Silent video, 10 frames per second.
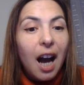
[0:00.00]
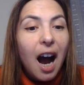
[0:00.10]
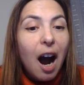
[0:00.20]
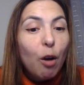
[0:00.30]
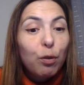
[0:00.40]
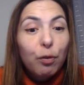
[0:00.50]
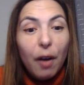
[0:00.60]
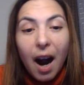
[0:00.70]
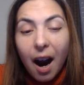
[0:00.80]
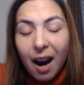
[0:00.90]
how
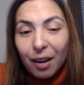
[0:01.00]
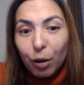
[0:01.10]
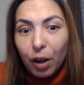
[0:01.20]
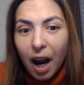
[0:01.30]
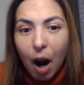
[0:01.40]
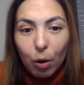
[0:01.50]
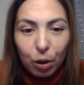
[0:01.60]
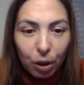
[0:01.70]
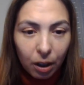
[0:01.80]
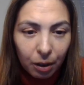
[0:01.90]
far or how
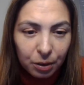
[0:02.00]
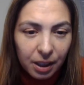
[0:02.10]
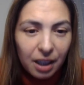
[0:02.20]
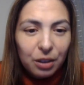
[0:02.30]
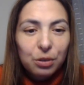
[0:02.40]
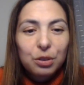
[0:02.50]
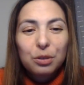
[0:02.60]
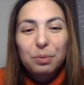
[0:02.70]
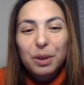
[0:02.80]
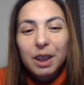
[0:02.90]
close are you
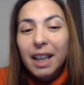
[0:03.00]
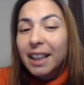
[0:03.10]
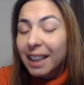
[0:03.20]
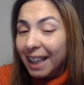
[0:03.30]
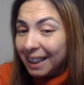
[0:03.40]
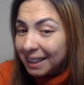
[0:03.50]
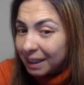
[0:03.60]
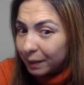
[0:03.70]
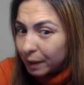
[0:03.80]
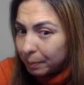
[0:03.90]
to be a
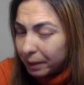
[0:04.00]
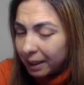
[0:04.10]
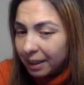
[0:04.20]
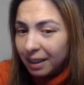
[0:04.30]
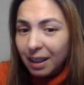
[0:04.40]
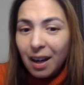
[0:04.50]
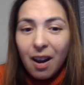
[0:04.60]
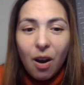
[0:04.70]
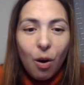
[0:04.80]
native speaker,